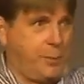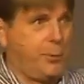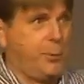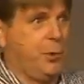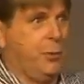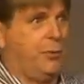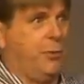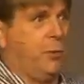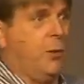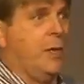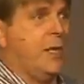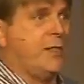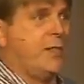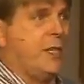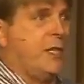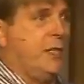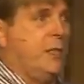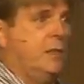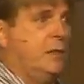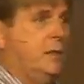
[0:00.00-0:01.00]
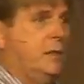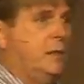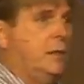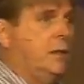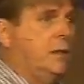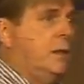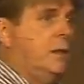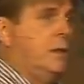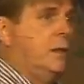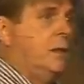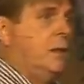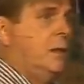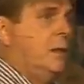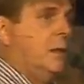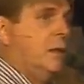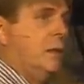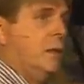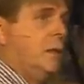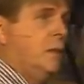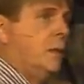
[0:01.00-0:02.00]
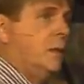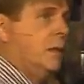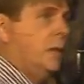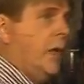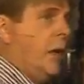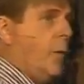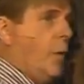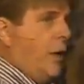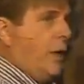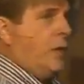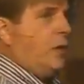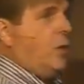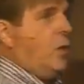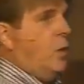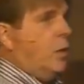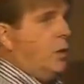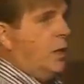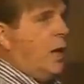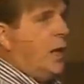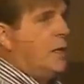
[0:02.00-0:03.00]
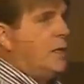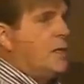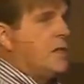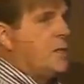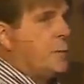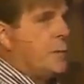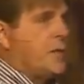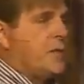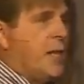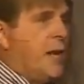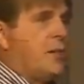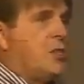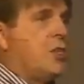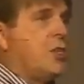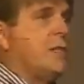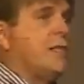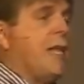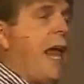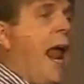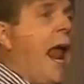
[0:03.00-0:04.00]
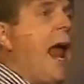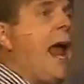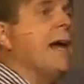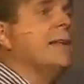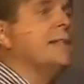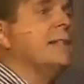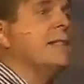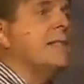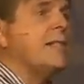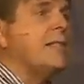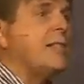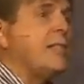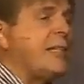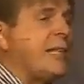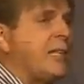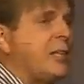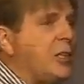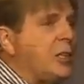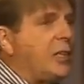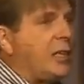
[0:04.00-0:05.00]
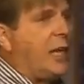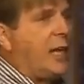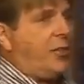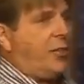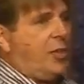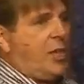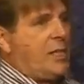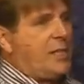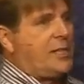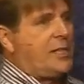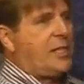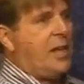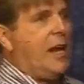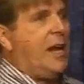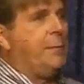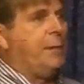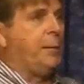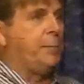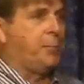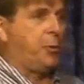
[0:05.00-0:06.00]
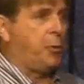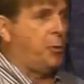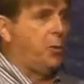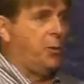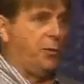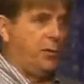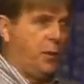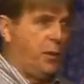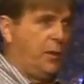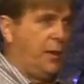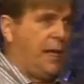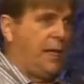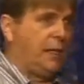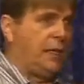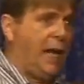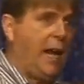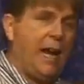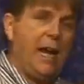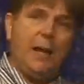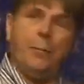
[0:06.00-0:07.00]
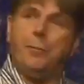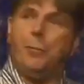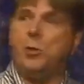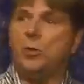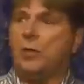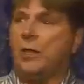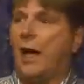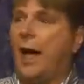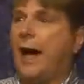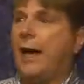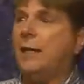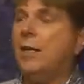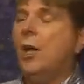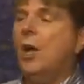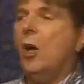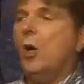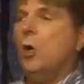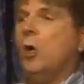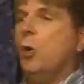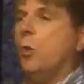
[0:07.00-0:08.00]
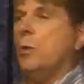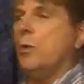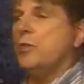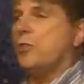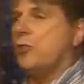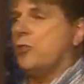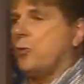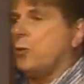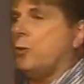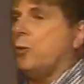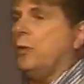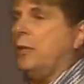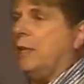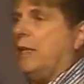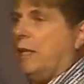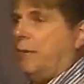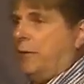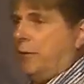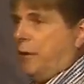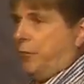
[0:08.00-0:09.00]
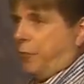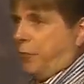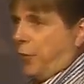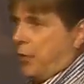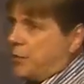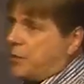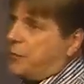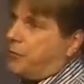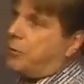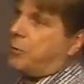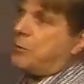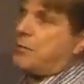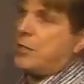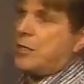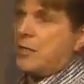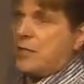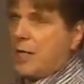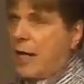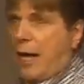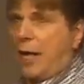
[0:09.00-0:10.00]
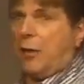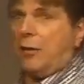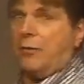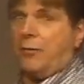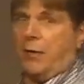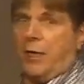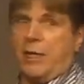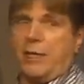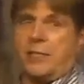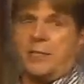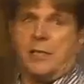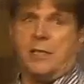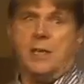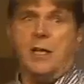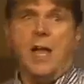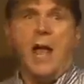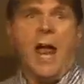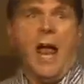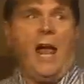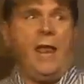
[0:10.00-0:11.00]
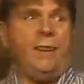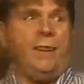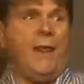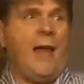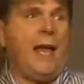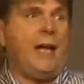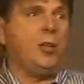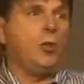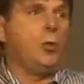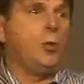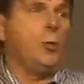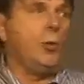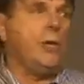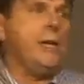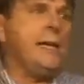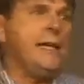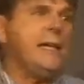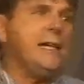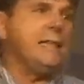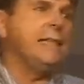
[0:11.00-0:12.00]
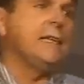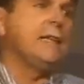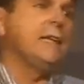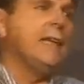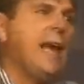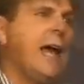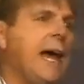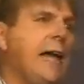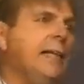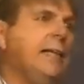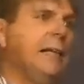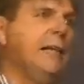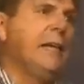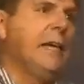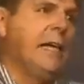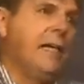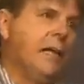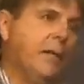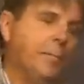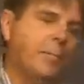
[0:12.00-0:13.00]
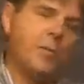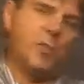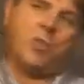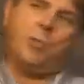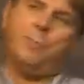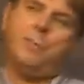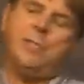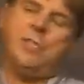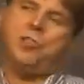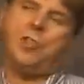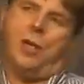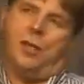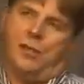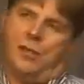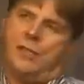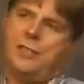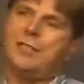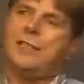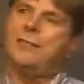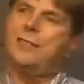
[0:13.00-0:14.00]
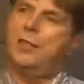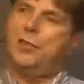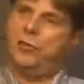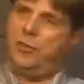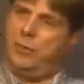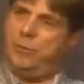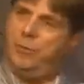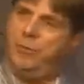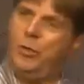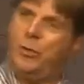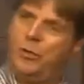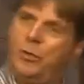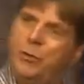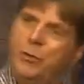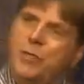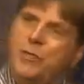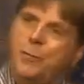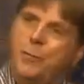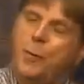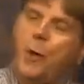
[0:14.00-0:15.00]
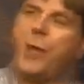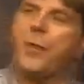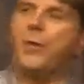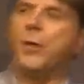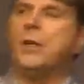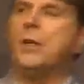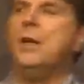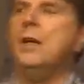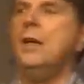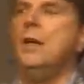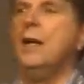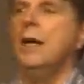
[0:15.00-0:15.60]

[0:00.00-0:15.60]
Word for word: approval, was he? He wanted to hold on to his possessions and still get the same approval that Abel got, who was truly giving first fruits and sacrificing. And that greed led him to be jealous and then to murder his brother